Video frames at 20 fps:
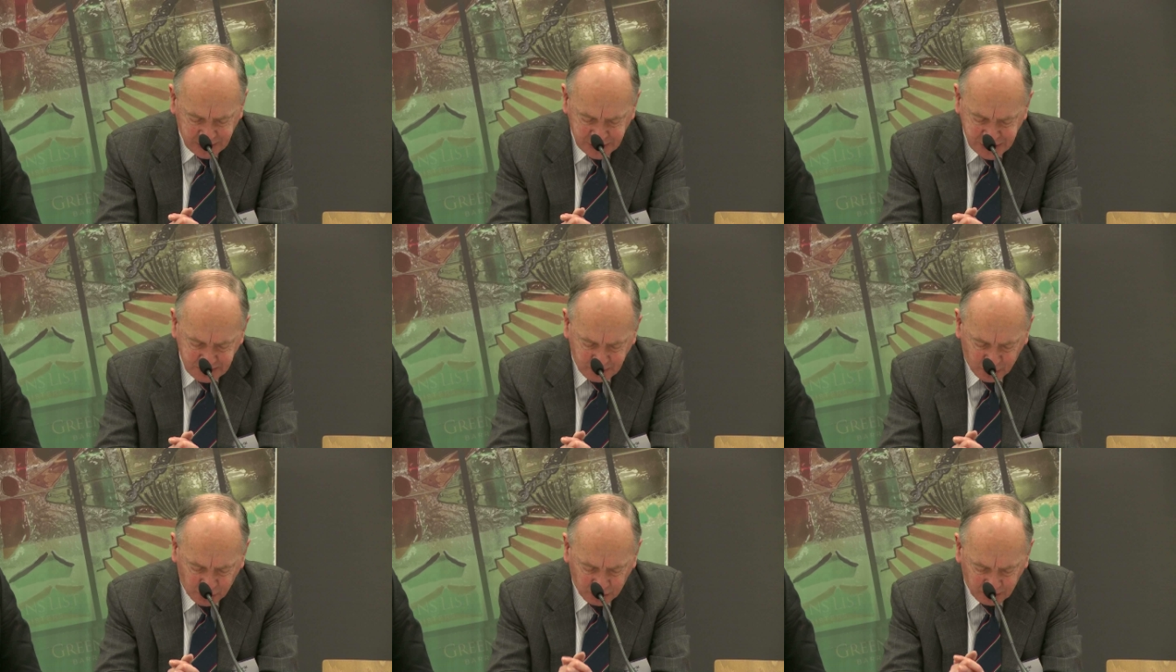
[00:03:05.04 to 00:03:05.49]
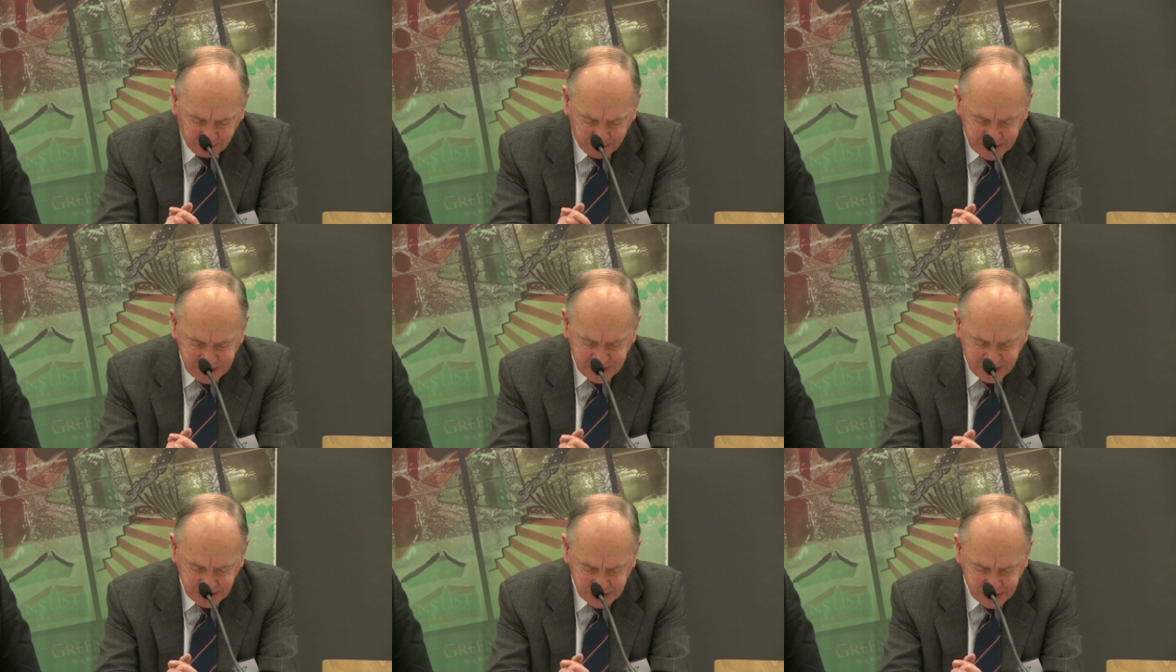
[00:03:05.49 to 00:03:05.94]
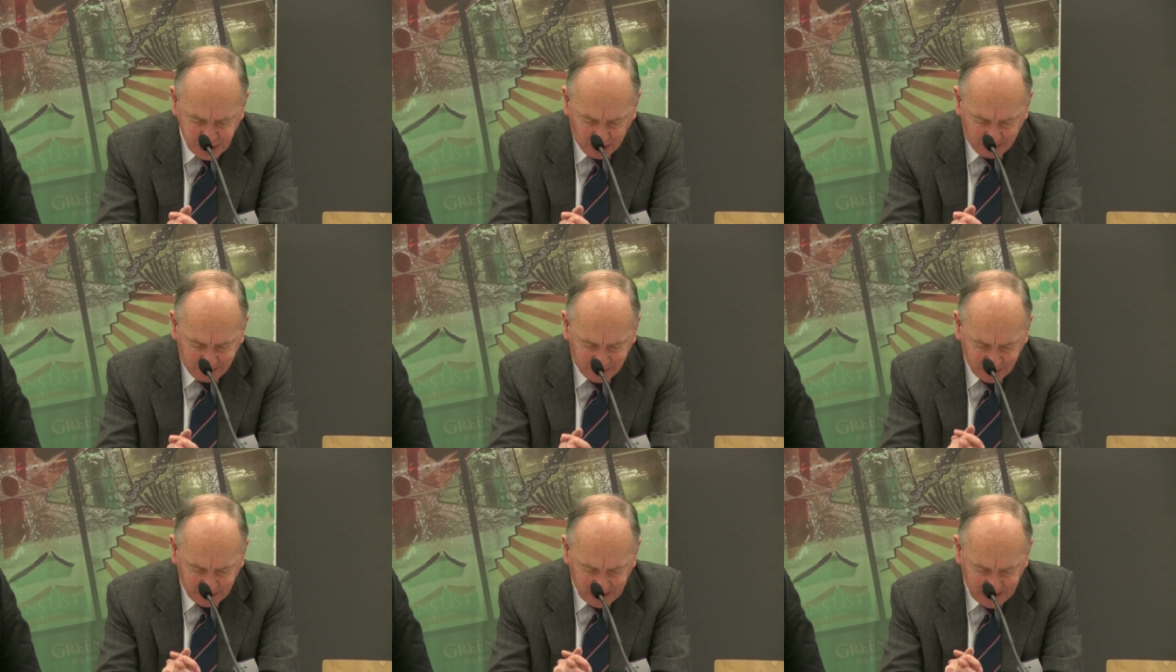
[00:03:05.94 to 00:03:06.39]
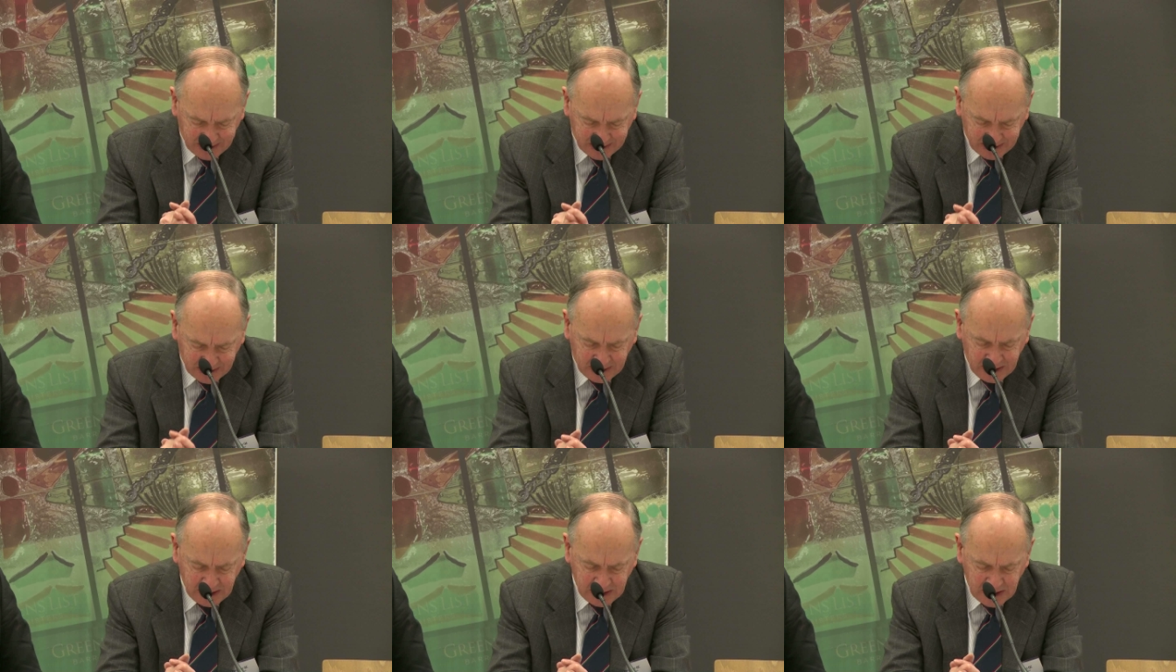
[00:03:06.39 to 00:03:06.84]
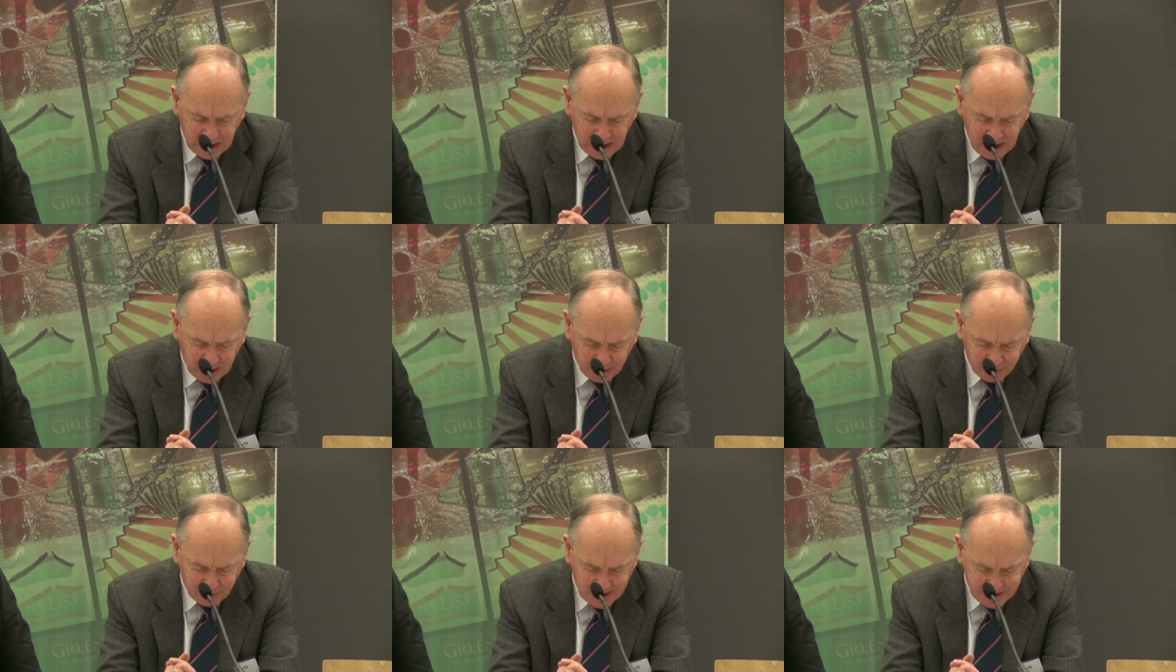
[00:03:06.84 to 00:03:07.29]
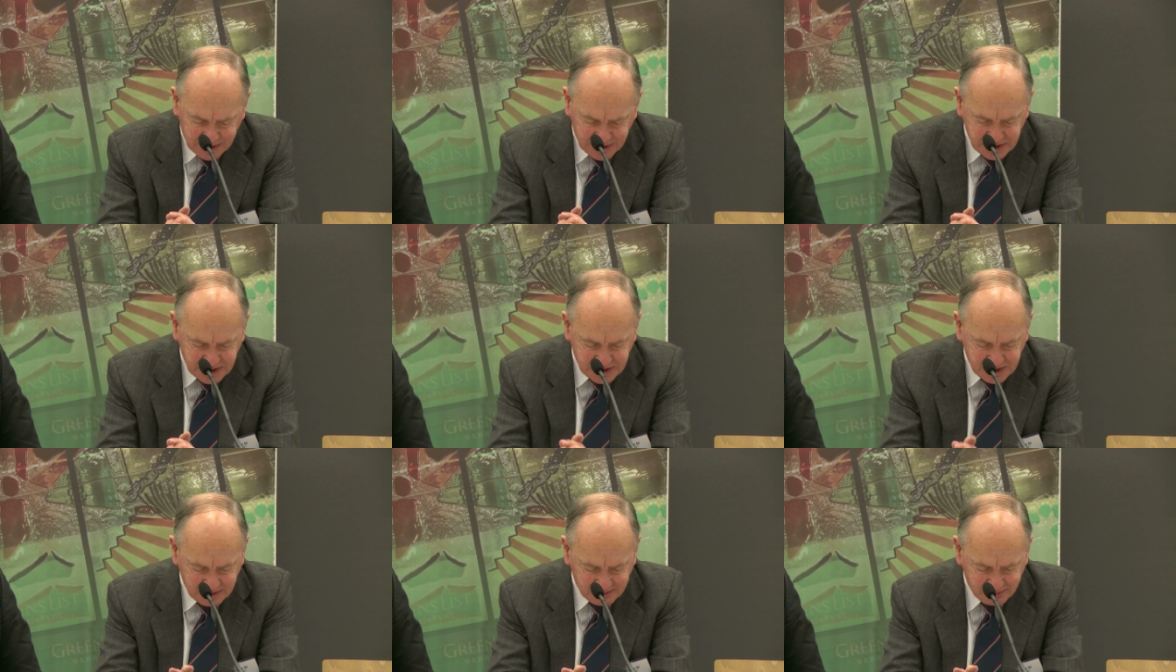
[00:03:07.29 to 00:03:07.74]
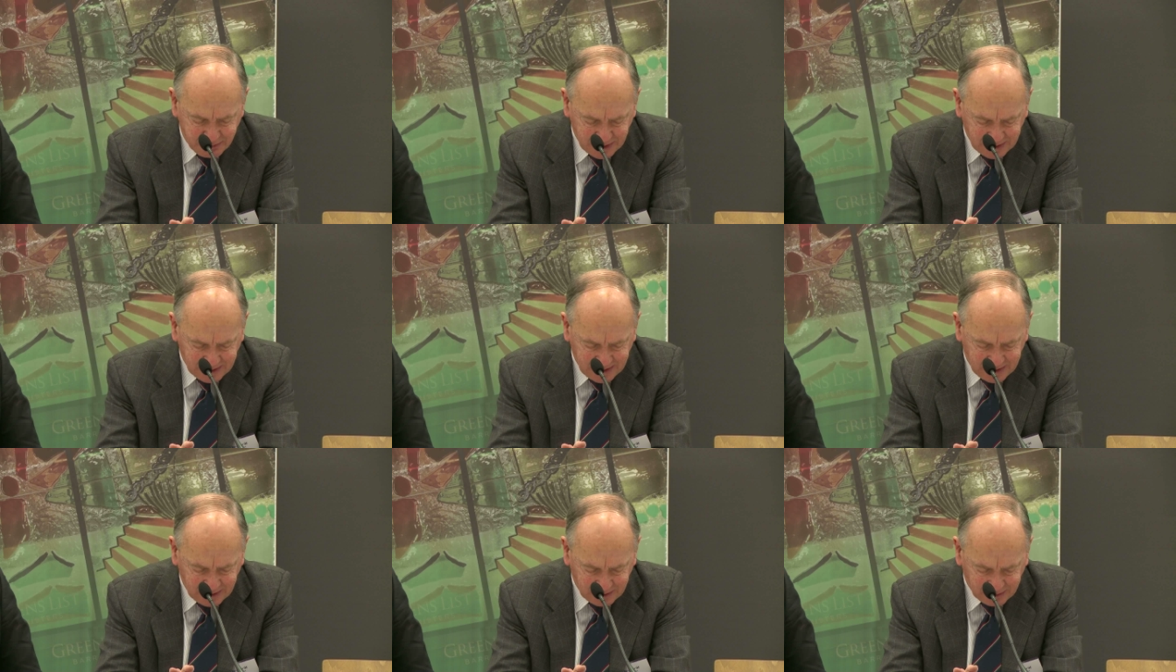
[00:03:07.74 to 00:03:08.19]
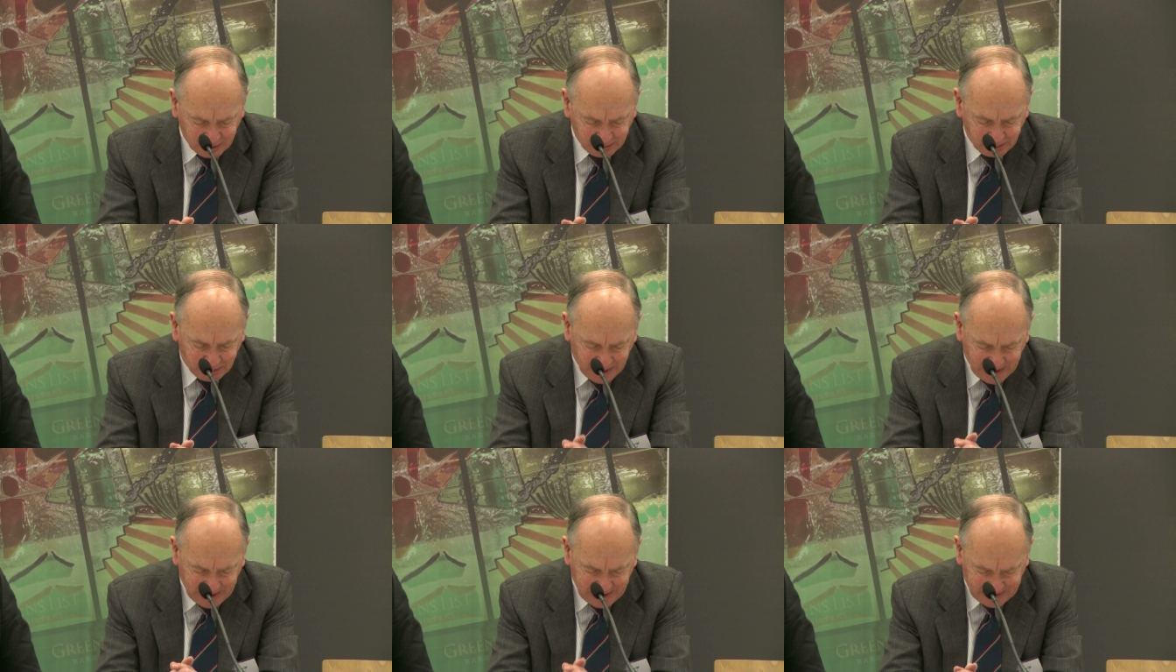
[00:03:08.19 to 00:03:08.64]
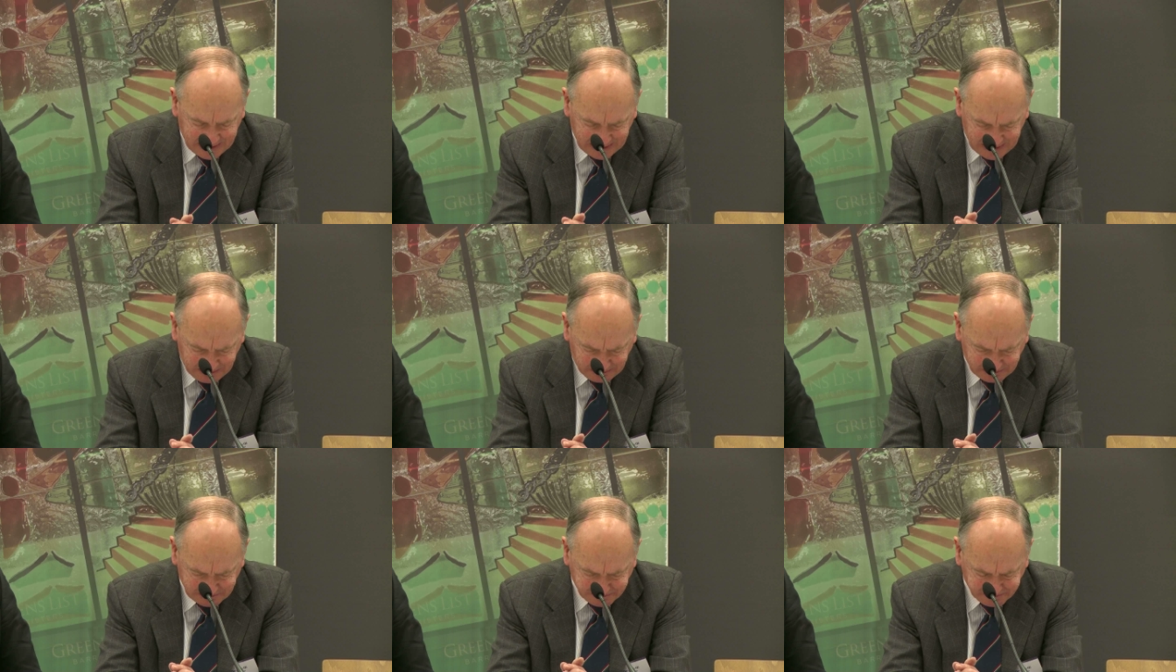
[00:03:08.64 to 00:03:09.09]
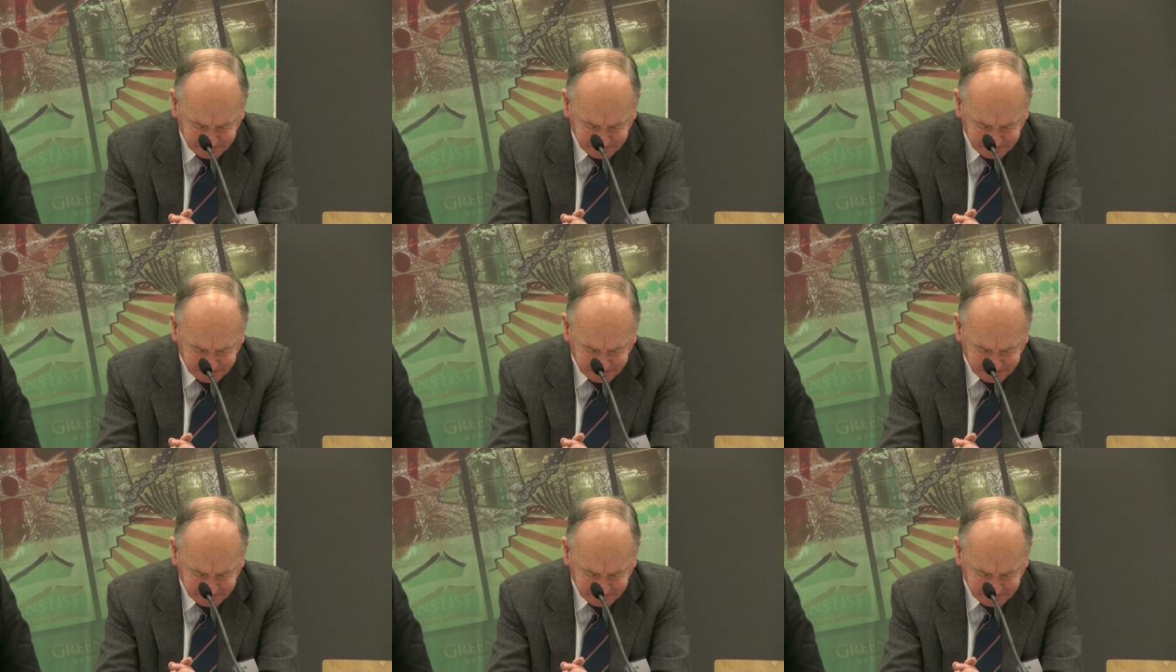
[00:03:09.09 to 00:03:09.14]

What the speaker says: a small business operator, a registered political party,